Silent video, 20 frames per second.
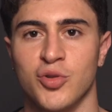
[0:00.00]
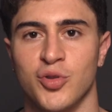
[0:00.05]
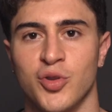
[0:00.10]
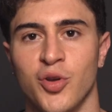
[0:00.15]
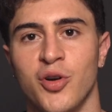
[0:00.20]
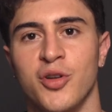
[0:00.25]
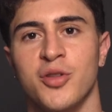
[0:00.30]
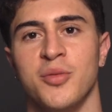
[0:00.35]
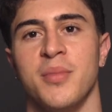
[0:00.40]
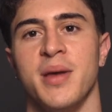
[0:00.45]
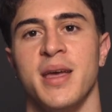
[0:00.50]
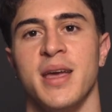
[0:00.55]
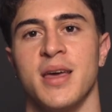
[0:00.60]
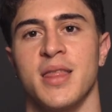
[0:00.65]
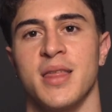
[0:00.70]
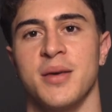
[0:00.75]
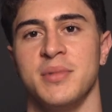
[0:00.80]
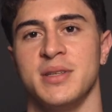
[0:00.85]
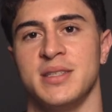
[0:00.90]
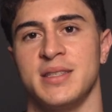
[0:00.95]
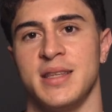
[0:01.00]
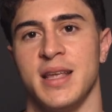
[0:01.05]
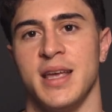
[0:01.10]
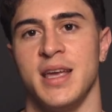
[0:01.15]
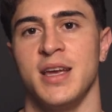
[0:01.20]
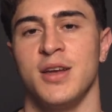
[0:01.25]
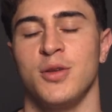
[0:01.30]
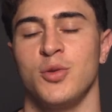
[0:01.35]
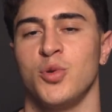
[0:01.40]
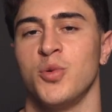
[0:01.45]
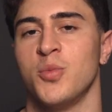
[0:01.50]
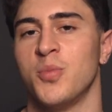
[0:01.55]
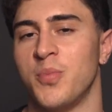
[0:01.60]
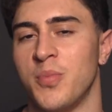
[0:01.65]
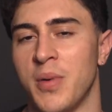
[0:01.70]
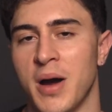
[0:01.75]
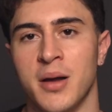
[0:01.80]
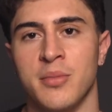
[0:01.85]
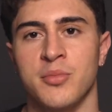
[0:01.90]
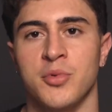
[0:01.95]
don't make the mistake to
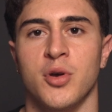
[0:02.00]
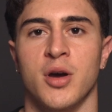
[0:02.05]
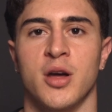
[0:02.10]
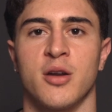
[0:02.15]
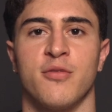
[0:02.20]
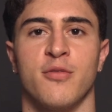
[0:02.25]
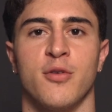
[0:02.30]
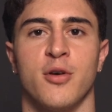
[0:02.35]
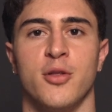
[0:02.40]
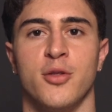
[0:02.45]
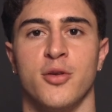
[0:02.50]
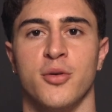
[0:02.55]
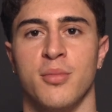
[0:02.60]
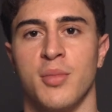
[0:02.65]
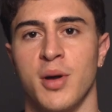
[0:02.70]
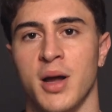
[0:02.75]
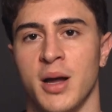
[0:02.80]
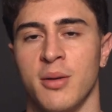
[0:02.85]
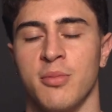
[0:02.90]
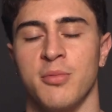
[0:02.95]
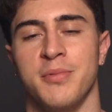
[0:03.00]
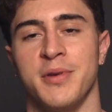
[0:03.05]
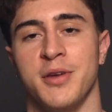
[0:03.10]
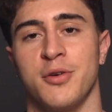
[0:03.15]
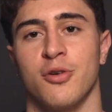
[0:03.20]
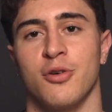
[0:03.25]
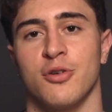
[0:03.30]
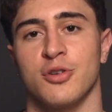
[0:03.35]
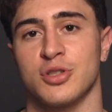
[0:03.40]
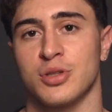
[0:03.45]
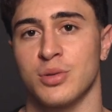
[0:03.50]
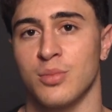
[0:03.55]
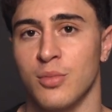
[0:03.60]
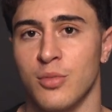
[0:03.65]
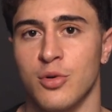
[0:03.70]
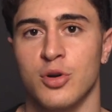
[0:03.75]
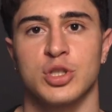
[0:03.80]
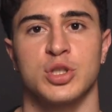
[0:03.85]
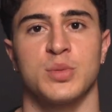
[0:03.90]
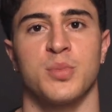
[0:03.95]
bump your volume up, because
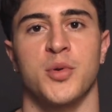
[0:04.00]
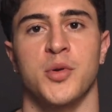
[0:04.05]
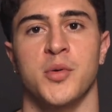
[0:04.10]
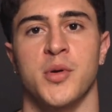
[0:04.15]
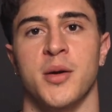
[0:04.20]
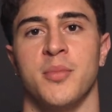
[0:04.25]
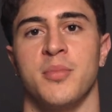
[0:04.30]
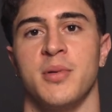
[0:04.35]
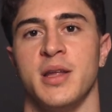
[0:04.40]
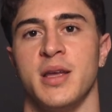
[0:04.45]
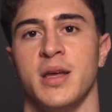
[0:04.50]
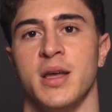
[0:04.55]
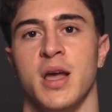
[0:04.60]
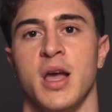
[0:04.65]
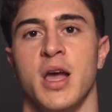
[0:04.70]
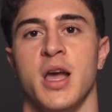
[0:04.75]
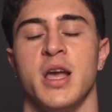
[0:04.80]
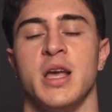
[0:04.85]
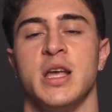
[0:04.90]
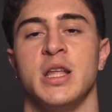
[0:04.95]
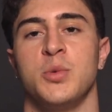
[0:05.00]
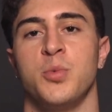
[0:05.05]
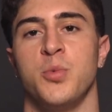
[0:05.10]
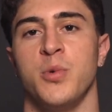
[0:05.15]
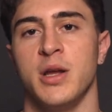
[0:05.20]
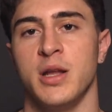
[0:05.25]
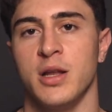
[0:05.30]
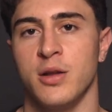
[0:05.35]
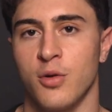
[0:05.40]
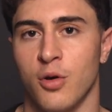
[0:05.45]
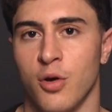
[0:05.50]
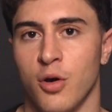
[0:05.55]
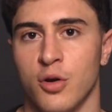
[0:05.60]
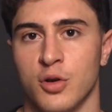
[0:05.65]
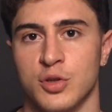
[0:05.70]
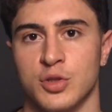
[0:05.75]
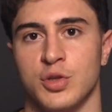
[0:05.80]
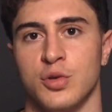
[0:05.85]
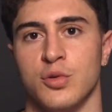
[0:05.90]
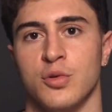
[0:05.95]
most probably it will
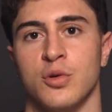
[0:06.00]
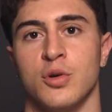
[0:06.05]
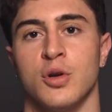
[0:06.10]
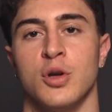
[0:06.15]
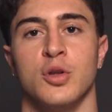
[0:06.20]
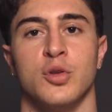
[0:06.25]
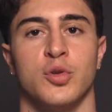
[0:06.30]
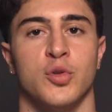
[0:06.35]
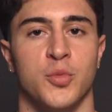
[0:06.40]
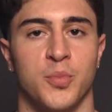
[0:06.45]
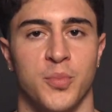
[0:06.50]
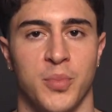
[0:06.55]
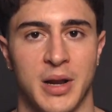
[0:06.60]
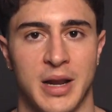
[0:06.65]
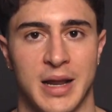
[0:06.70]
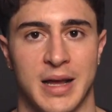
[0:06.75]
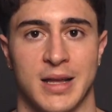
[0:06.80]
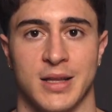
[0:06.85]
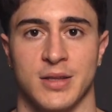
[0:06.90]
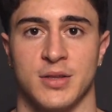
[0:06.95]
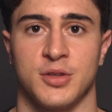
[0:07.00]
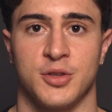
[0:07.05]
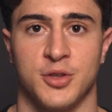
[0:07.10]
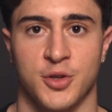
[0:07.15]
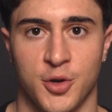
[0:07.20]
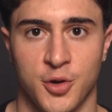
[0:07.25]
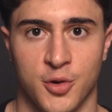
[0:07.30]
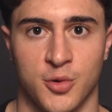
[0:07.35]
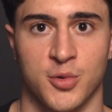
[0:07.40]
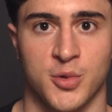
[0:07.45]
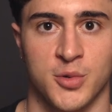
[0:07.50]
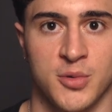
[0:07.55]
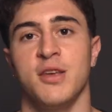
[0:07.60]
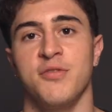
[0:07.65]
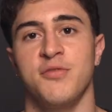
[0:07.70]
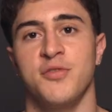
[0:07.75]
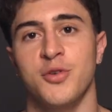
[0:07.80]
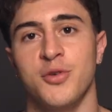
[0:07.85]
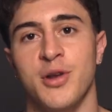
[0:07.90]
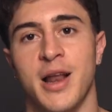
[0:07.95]
cause you to plateau.
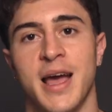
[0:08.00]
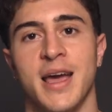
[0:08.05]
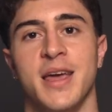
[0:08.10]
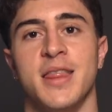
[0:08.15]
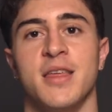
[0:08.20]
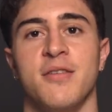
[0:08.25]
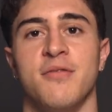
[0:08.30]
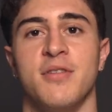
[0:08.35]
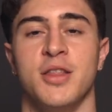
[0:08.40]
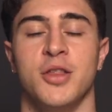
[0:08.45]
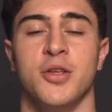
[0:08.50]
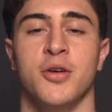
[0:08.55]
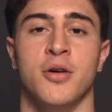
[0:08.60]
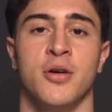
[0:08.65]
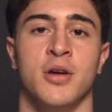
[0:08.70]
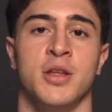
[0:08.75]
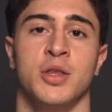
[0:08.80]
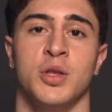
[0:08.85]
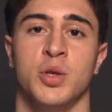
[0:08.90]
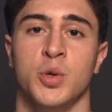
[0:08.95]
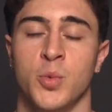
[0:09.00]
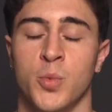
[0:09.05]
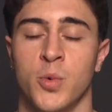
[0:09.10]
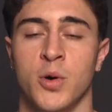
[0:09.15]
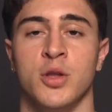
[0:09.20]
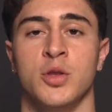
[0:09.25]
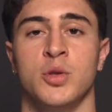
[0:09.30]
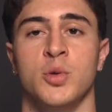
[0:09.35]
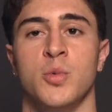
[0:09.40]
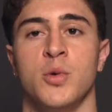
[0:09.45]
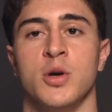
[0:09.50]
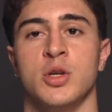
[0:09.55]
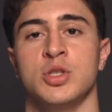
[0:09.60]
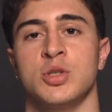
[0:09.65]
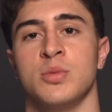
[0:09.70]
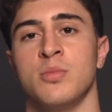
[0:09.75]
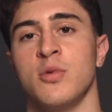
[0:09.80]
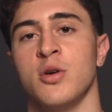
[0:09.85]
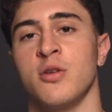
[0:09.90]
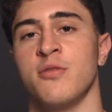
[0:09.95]
If you like the video and you want to
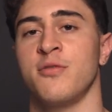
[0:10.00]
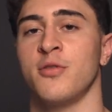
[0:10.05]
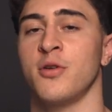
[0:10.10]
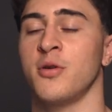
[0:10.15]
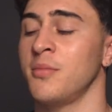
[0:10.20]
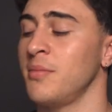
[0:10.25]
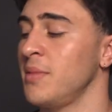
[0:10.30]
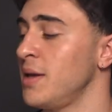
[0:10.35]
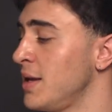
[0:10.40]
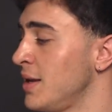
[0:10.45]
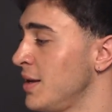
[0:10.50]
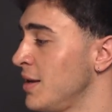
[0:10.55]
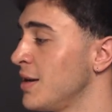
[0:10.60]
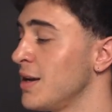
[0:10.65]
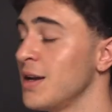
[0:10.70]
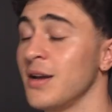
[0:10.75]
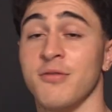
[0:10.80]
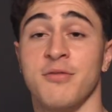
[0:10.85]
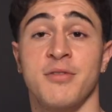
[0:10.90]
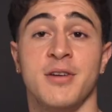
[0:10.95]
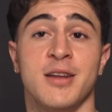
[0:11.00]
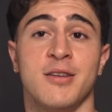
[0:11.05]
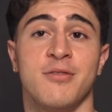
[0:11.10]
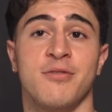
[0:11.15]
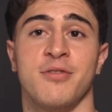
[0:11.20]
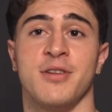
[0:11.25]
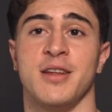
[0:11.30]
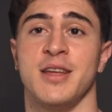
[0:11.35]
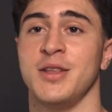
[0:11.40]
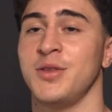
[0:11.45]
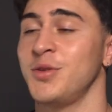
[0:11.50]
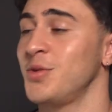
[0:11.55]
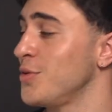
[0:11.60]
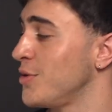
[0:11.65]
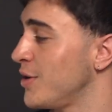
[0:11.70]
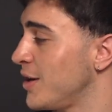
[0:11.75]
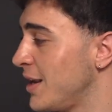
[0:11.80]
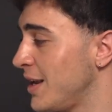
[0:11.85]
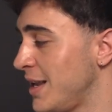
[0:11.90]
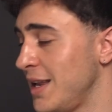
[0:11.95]
watch more from me, feel free to
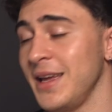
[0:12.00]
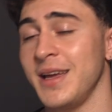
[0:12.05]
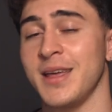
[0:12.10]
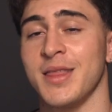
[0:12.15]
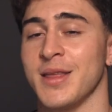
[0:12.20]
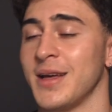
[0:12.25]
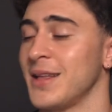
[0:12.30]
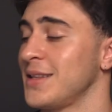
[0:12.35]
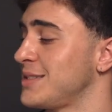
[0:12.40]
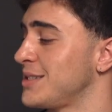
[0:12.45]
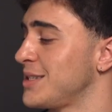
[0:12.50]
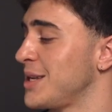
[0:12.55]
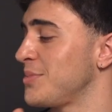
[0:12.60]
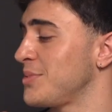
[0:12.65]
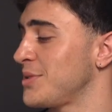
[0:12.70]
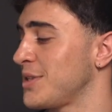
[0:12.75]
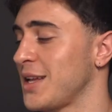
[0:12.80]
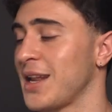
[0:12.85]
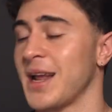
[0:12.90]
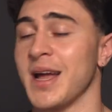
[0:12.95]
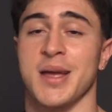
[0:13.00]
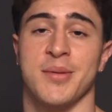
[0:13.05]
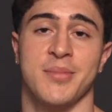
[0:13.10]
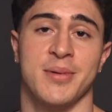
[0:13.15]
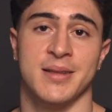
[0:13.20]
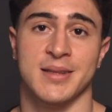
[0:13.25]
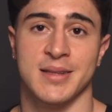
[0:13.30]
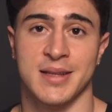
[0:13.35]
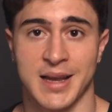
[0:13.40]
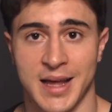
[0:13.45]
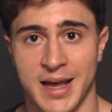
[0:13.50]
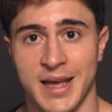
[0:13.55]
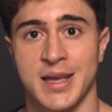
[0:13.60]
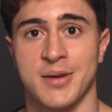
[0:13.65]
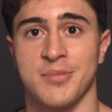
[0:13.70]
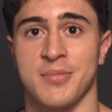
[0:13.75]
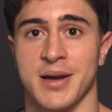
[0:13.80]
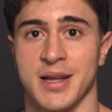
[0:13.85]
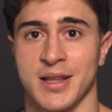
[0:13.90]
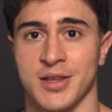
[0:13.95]
click that subscribe and
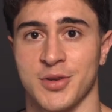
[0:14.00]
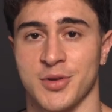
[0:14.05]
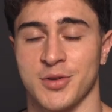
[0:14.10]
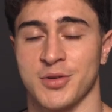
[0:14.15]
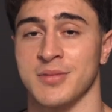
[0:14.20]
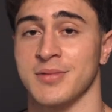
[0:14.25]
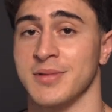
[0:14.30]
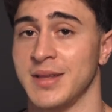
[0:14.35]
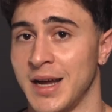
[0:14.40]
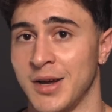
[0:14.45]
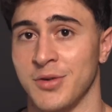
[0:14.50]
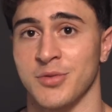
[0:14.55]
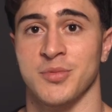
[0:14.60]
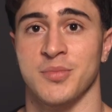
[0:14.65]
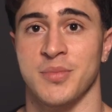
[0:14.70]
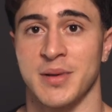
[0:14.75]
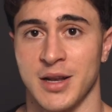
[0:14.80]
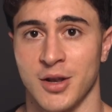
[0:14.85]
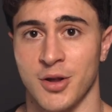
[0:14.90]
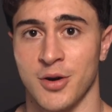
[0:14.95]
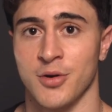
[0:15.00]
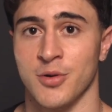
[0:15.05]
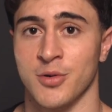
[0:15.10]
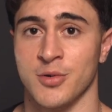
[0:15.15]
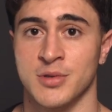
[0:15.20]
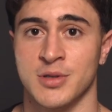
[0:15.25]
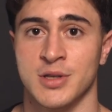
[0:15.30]
like button down below.